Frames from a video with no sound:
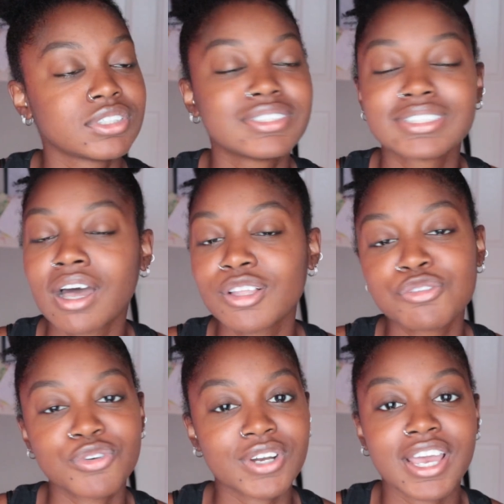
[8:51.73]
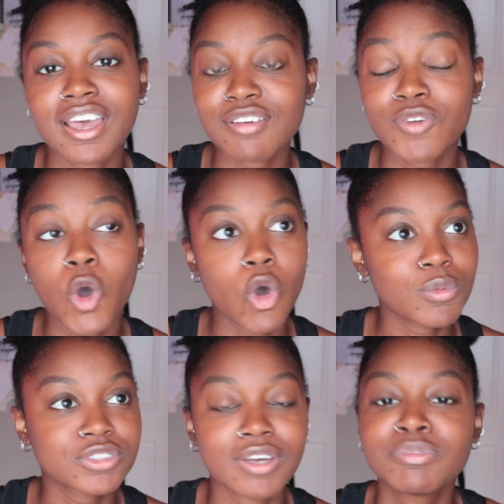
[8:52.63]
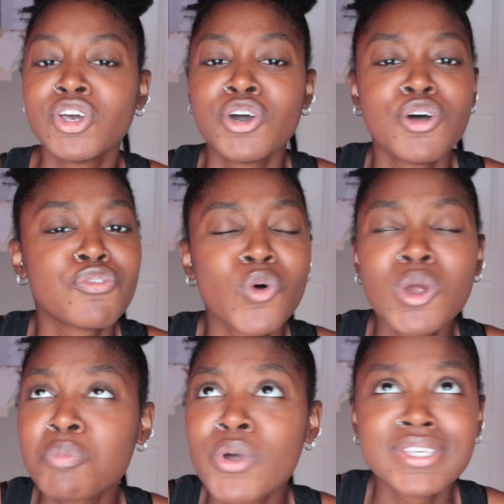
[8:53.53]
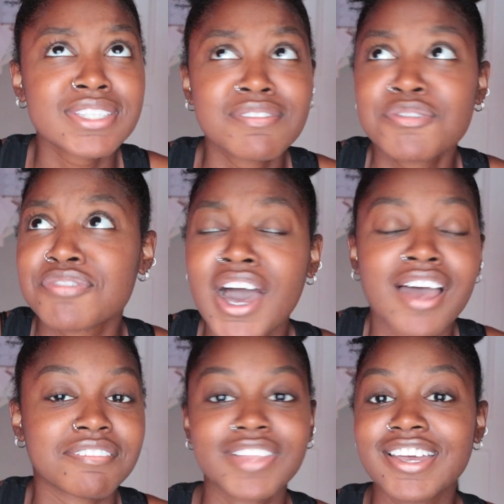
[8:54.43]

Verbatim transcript: solid four and a half, almost five, four point seven five.